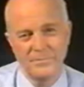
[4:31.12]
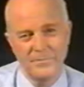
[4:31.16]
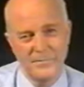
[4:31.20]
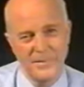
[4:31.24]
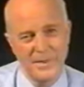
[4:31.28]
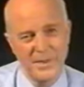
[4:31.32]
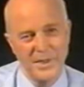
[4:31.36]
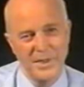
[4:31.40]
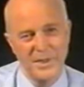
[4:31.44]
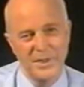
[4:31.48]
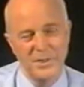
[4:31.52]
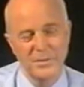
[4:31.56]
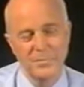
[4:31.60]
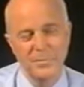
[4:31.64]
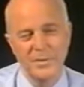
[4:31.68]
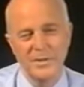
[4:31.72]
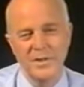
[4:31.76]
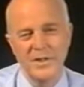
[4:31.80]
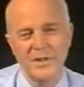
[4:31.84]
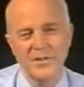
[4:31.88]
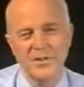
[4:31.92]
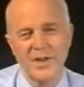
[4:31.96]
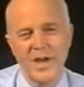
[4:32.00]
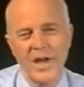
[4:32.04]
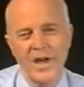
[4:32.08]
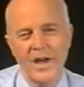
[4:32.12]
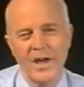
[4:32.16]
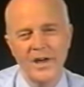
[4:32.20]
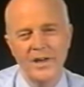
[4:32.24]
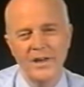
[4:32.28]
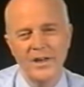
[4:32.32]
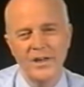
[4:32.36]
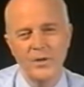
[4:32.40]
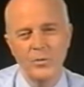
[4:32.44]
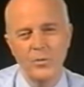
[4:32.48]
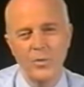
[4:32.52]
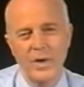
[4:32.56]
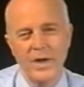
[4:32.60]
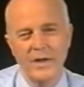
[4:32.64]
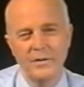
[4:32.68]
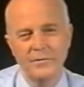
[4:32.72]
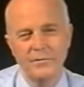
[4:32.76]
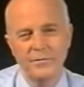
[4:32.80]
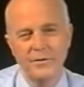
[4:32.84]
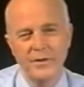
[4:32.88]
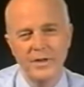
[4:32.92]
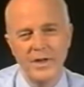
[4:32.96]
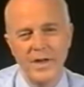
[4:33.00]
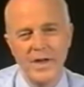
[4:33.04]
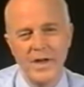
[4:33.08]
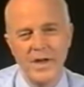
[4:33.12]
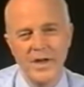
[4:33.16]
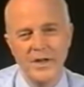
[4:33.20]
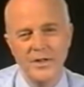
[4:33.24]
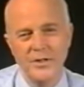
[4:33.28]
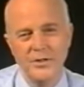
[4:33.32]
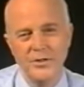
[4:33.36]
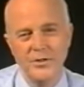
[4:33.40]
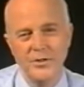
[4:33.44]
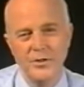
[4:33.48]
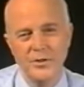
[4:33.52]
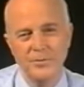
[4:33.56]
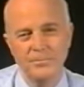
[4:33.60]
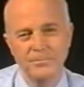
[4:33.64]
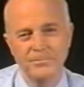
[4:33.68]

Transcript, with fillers: Yes, but that's hardly wait for age.